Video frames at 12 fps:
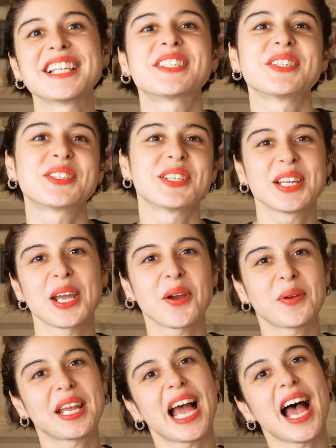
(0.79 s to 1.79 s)
So today
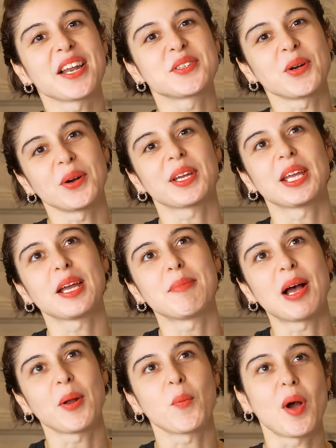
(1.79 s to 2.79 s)
we are talking
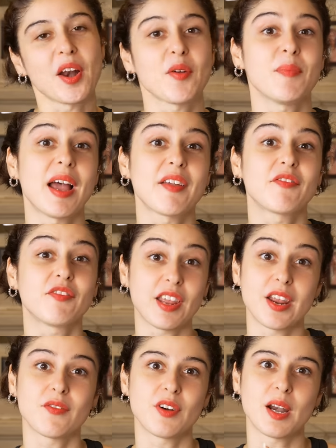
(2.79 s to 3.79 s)
about one of my
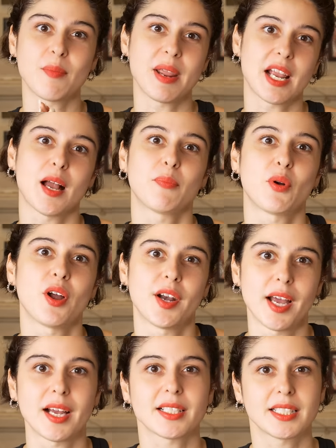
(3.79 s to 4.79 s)
favorite makeup
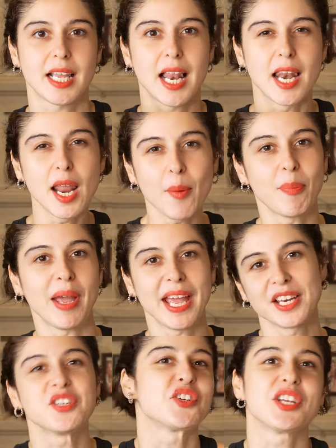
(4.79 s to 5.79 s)
products, lip
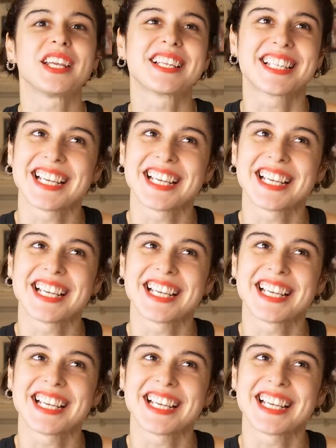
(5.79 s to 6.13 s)
and cheek